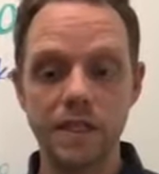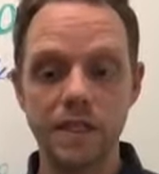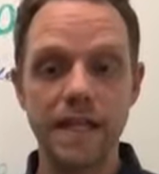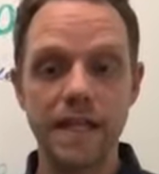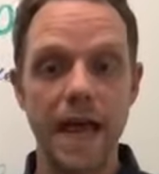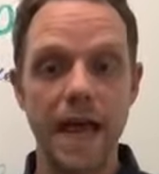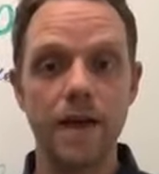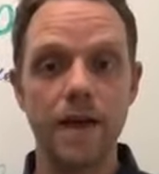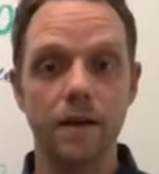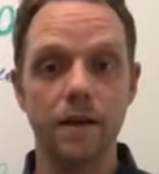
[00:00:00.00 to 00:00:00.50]

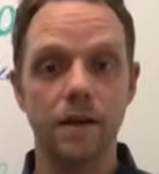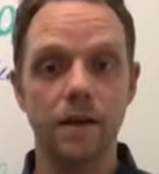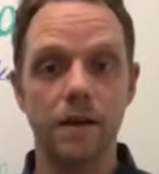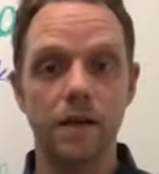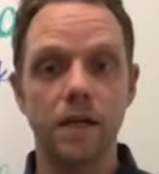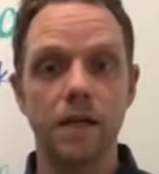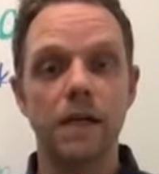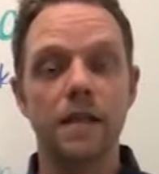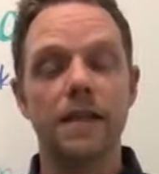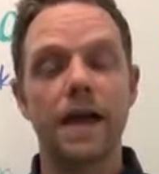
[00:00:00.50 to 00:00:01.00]
day
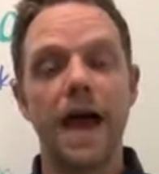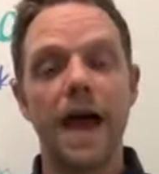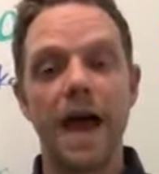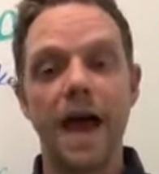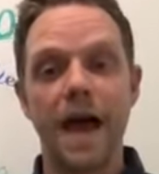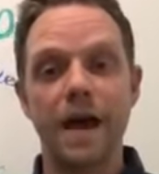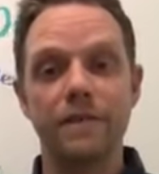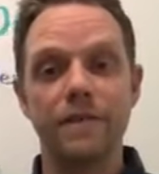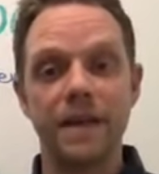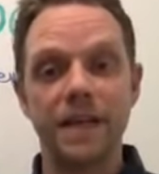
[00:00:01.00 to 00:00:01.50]
that
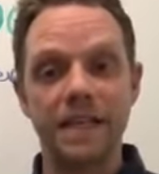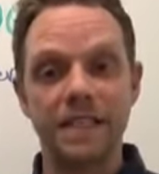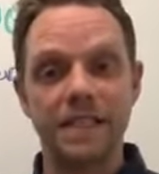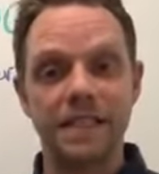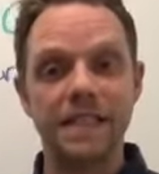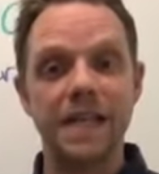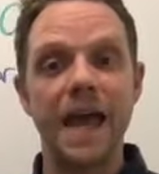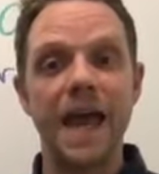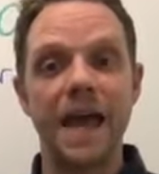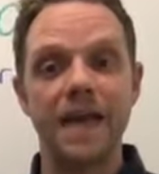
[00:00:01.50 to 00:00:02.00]
have
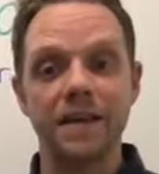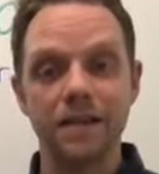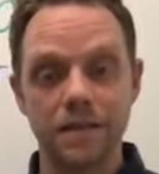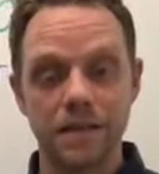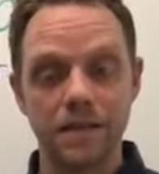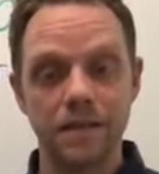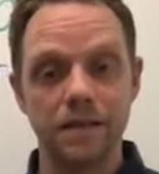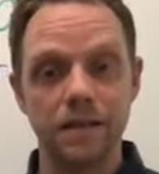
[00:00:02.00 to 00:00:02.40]
intent,